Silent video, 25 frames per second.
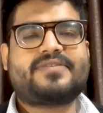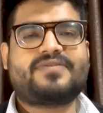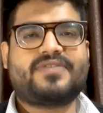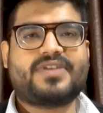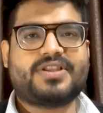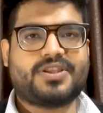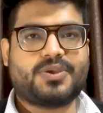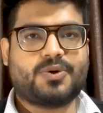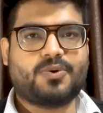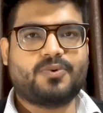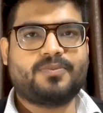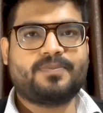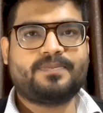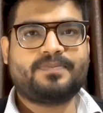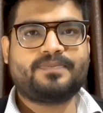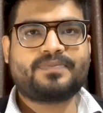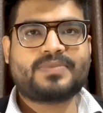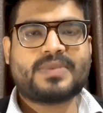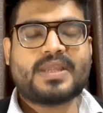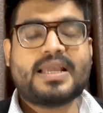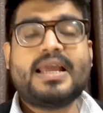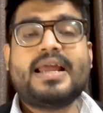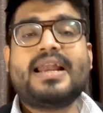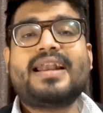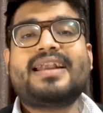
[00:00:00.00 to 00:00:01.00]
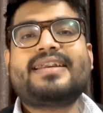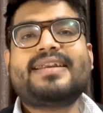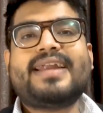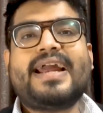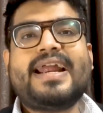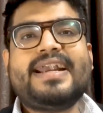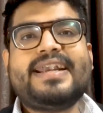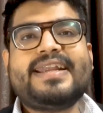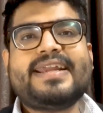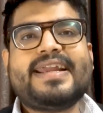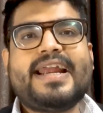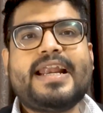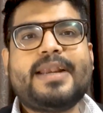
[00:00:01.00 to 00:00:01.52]
with you.
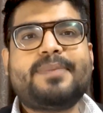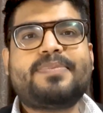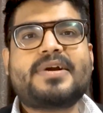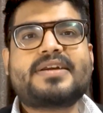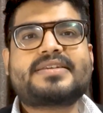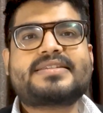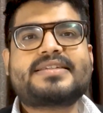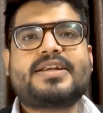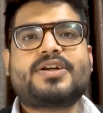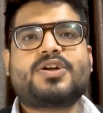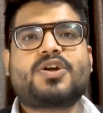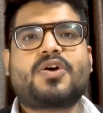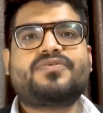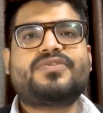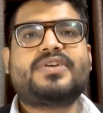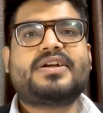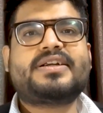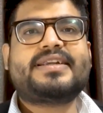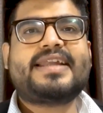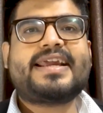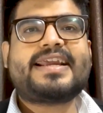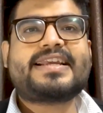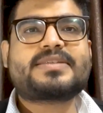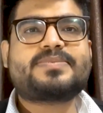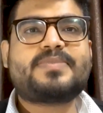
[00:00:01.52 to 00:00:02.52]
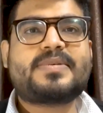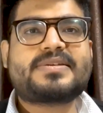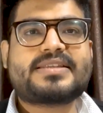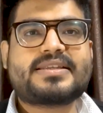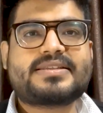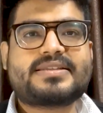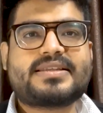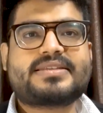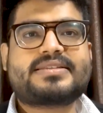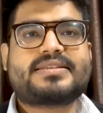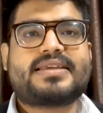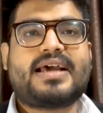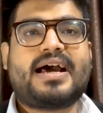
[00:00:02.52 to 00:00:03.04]
98% of the text
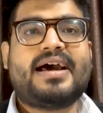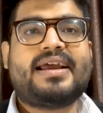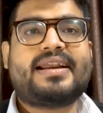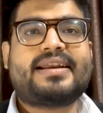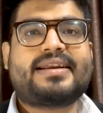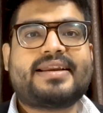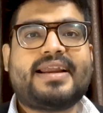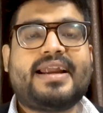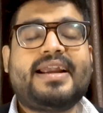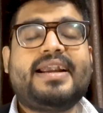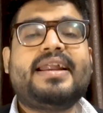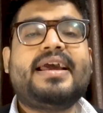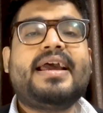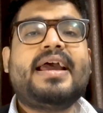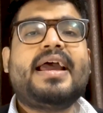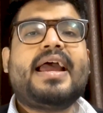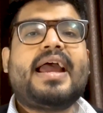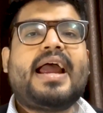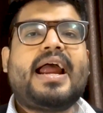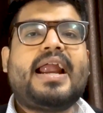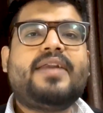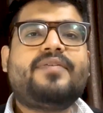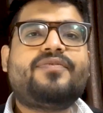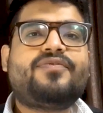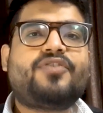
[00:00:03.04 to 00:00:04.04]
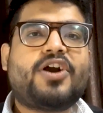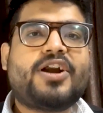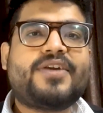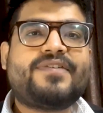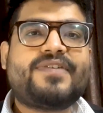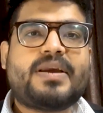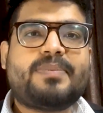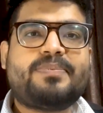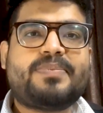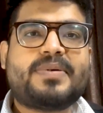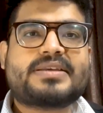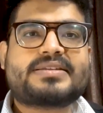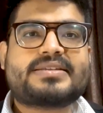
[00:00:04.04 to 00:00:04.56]
messages are read and
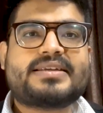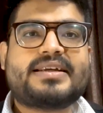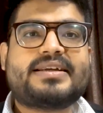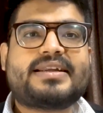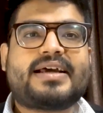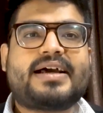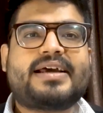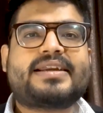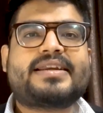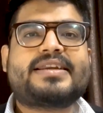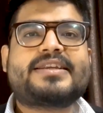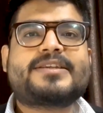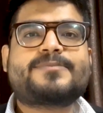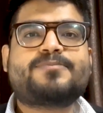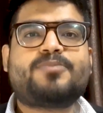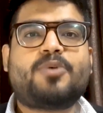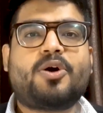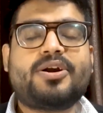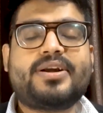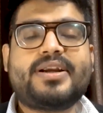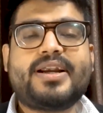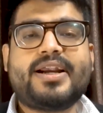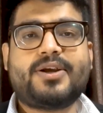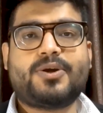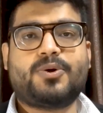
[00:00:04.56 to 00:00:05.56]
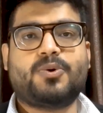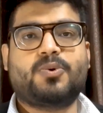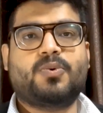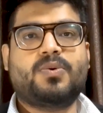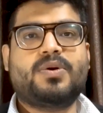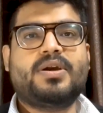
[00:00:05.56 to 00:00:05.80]
45% are responded to,